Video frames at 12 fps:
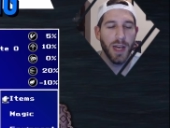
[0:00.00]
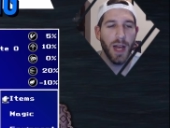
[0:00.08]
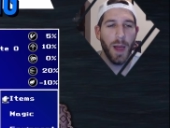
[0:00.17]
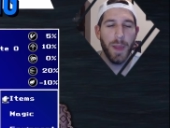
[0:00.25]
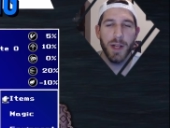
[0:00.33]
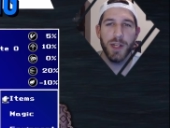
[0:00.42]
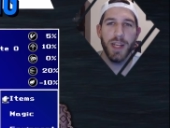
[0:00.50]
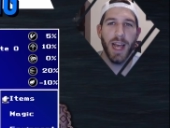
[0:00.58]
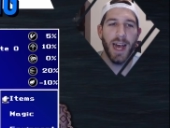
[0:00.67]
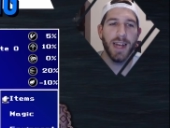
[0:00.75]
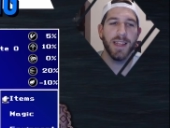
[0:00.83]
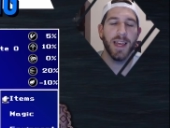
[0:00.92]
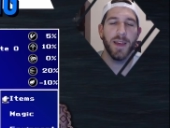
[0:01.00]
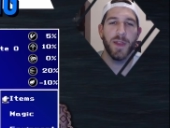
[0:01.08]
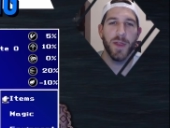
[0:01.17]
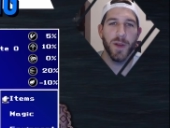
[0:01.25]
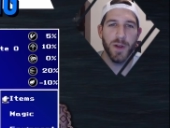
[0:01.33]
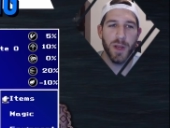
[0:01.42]
And then she has a
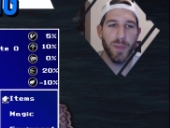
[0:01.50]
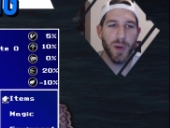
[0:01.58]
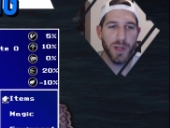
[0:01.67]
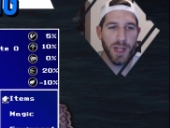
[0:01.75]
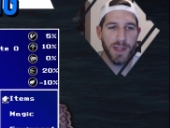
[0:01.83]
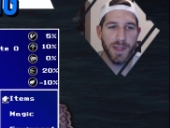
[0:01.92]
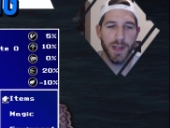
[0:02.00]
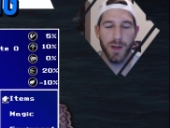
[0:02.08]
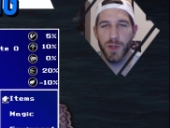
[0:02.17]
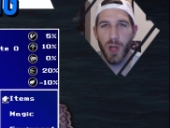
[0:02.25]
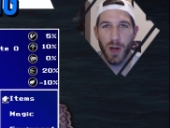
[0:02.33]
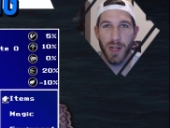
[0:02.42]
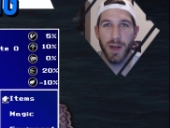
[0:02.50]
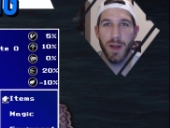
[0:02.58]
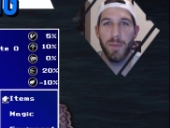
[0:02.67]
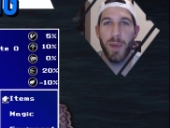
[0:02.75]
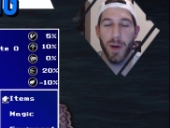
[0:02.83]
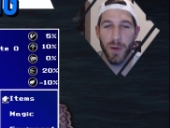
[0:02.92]
30% single target
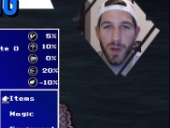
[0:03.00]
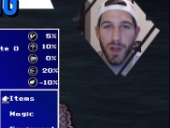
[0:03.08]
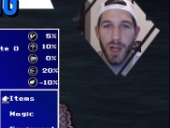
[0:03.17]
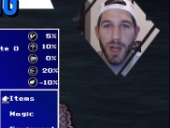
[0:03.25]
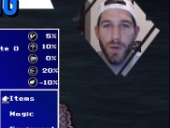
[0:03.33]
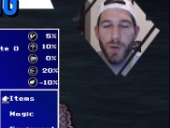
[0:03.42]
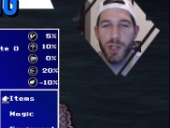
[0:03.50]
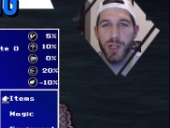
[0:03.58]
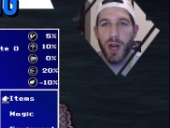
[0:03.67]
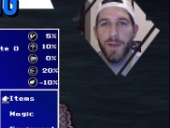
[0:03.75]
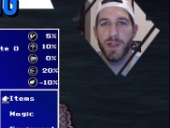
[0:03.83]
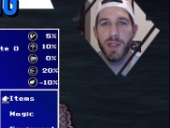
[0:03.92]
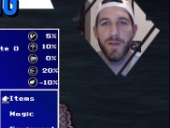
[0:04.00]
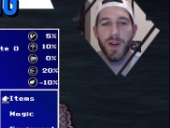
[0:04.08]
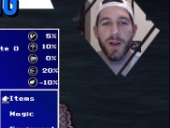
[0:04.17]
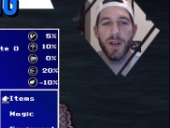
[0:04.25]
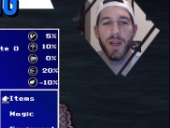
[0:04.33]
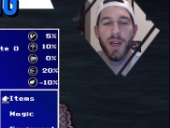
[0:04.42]
imperil, which is obviously
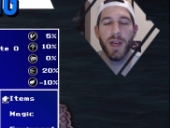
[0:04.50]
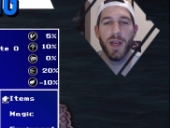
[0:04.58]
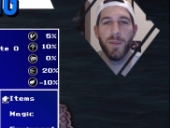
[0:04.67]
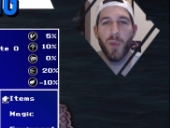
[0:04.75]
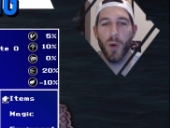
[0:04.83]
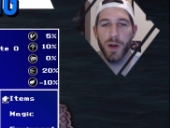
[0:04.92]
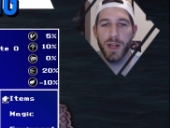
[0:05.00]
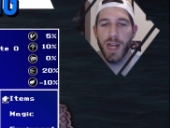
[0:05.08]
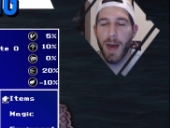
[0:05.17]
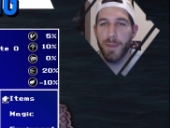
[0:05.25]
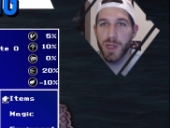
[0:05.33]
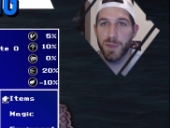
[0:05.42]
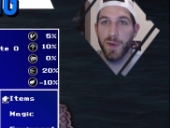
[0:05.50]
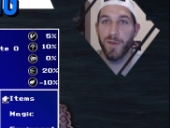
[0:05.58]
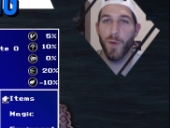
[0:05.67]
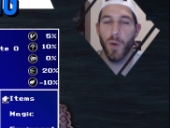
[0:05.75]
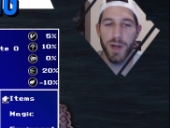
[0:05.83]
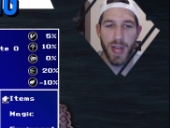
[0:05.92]
very important. It happens
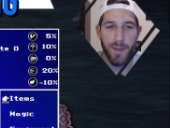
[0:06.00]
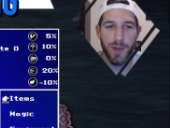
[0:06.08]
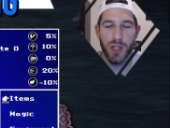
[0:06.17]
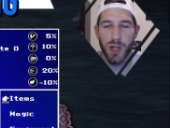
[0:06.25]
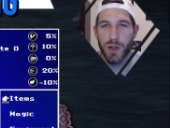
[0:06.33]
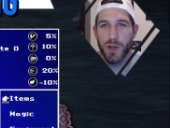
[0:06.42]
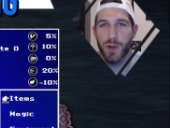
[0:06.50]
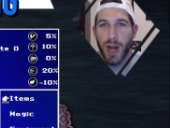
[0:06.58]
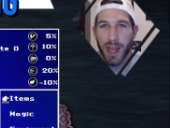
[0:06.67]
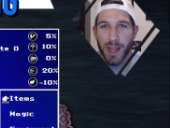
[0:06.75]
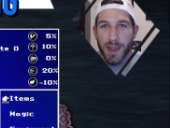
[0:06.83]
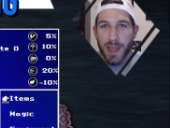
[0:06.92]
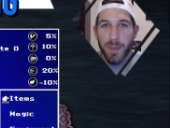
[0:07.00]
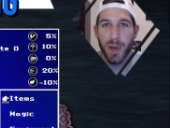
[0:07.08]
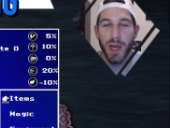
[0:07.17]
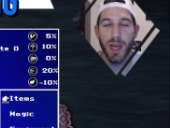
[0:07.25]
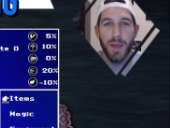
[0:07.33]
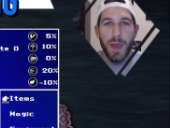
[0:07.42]
before damage on her Dragon Leap.
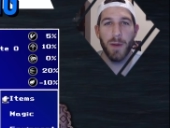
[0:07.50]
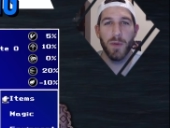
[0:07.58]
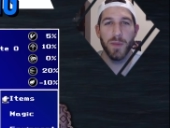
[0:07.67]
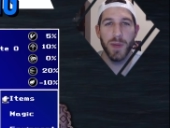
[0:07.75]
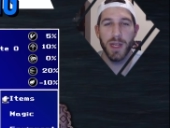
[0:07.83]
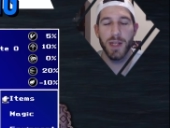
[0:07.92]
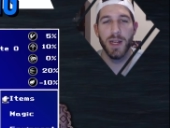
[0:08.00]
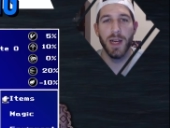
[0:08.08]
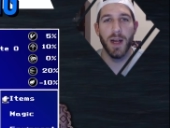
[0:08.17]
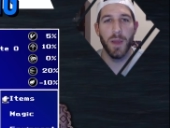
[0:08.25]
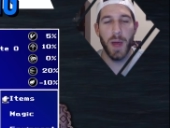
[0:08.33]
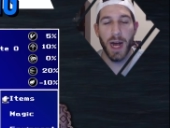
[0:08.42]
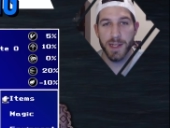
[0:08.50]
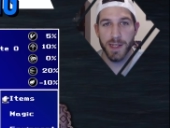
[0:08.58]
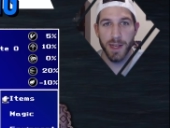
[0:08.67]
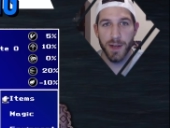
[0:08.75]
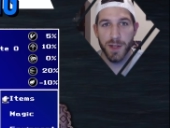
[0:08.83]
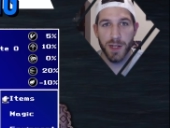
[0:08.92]
That will mean that
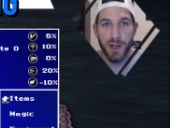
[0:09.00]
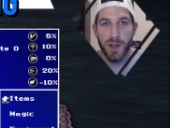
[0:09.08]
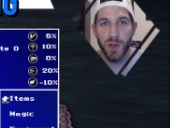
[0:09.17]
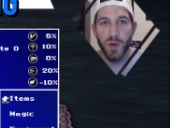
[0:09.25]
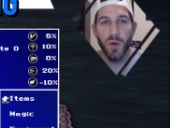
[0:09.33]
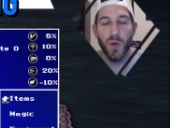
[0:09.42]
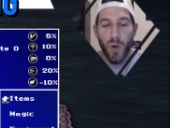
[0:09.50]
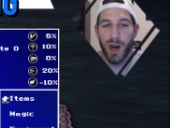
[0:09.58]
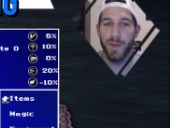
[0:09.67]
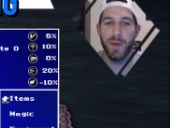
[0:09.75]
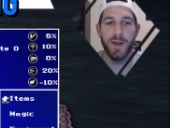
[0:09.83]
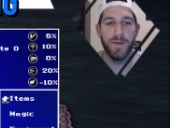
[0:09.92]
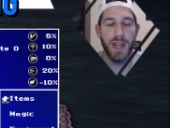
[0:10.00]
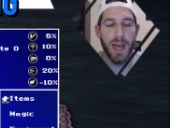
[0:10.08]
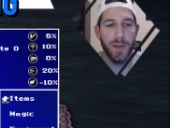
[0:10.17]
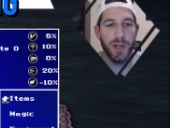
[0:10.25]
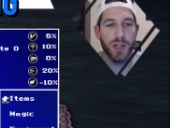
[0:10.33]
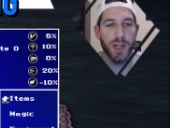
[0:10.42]
skill is going to do quite a bit of
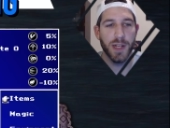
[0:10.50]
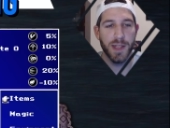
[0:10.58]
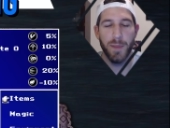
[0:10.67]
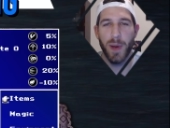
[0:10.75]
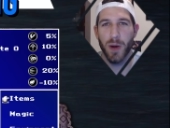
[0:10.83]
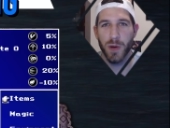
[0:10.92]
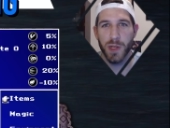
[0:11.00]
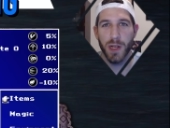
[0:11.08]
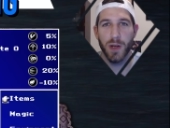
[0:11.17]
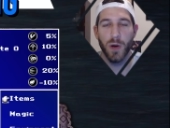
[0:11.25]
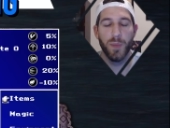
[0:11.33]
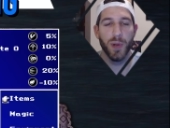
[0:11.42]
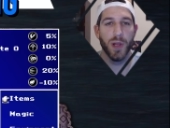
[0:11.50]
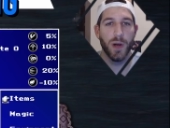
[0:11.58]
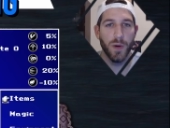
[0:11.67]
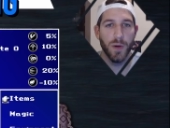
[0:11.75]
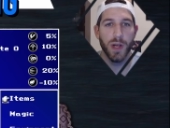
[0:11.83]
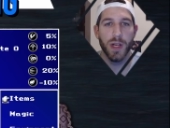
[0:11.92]
damage because imperils can go
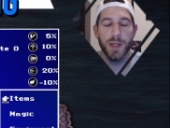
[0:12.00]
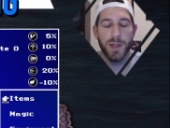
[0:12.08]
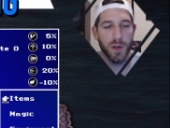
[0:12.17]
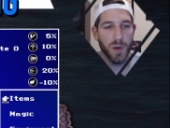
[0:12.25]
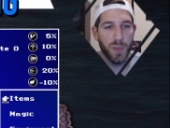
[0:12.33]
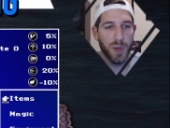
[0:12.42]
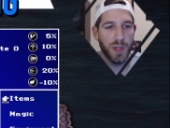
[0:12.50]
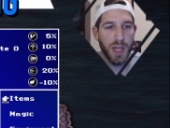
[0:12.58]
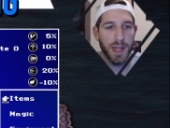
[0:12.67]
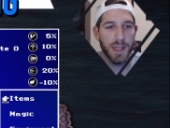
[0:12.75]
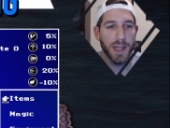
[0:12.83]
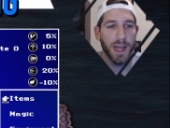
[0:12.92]
below 0%.